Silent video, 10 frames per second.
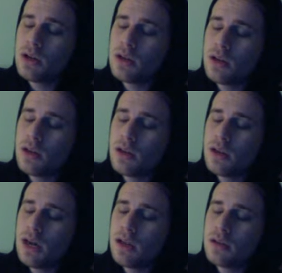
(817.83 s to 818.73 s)
kind of
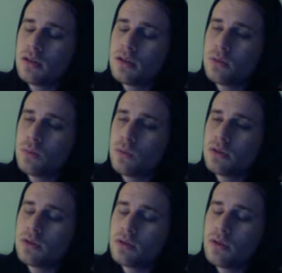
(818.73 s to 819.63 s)
cat
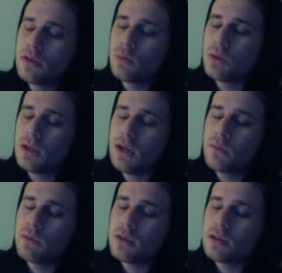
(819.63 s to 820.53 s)
we
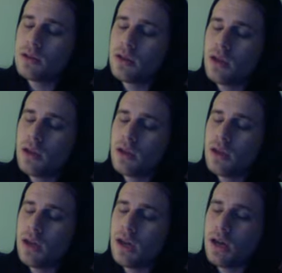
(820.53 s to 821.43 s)
have this kind of
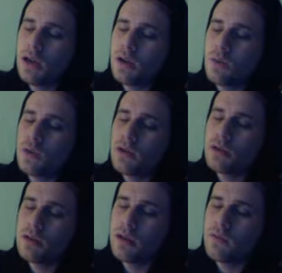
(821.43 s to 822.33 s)
cat, and we
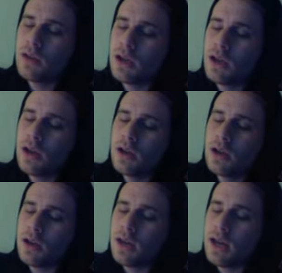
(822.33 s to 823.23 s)
also have that kind
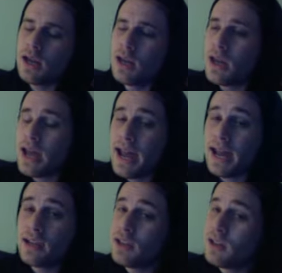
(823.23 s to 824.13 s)
of cat.
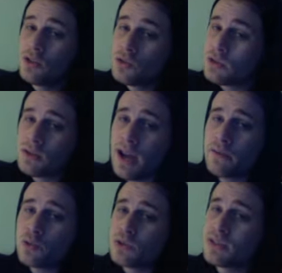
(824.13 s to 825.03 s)
And you just
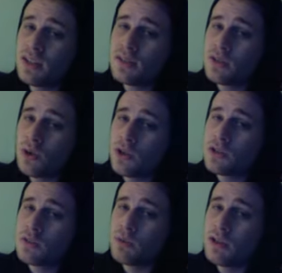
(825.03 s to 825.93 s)
have to resist the
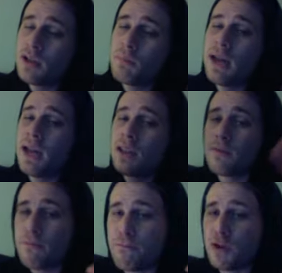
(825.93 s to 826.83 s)
urge to be like, man,
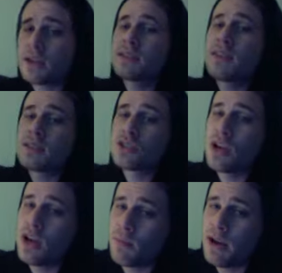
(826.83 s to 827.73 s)
fuck this
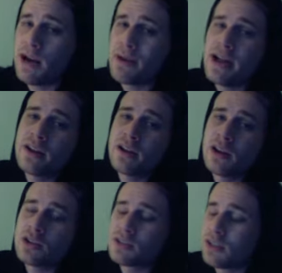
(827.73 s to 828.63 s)
job, I'm out of
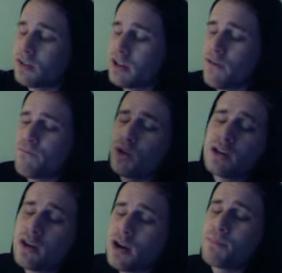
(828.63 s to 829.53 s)
here, see you later,
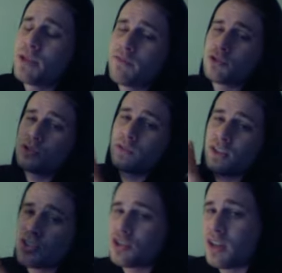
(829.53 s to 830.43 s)
fucker, I'm never doing
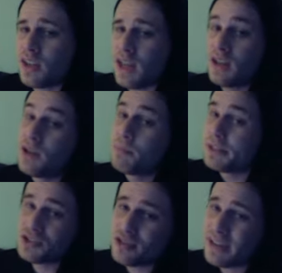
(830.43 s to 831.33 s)
this shit again.
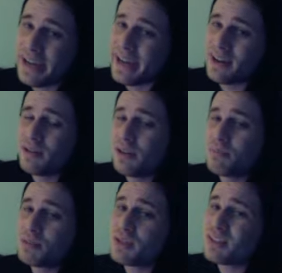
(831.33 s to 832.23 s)
But you can't,
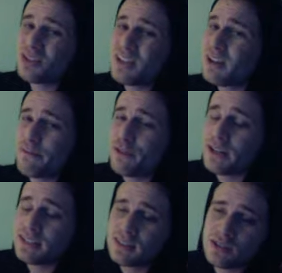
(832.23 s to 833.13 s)
because you gotta
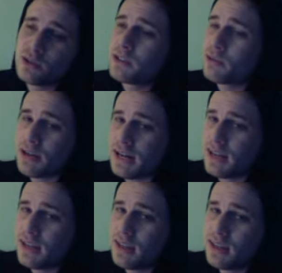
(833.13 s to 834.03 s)
fucking do it,
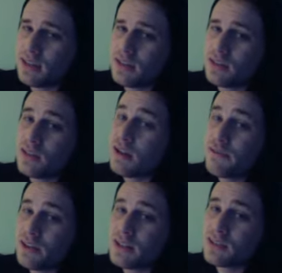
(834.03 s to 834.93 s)
right? You gotta
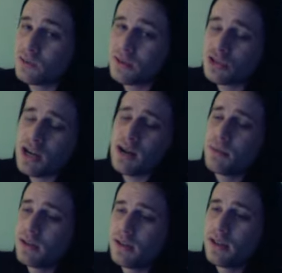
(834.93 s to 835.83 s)
fucking do the
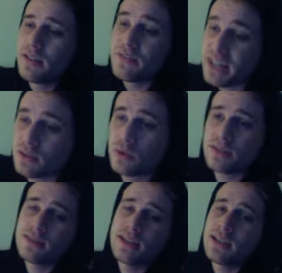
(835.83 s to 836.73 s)
job. That's what
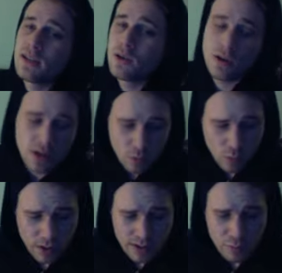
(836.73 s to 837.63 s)
it's like,
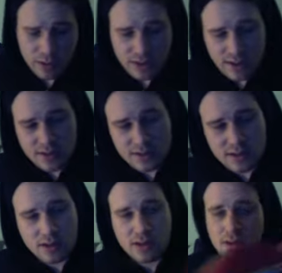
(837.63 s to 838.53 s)
working with
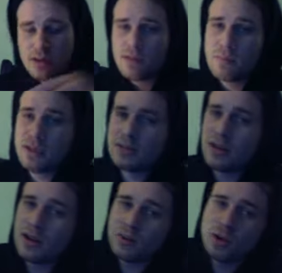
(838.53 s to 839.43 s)
this piece
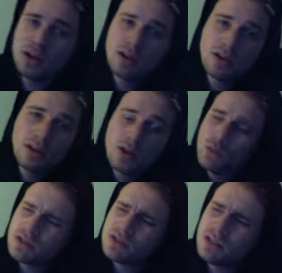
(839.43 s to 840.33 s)
of hardware,
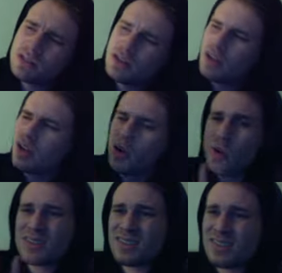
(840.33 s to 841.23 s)
which is
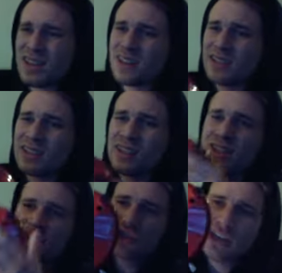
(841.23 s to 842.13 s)
coincidentally
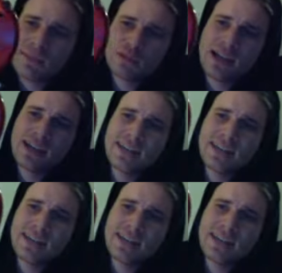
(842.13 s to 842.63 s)
shaped like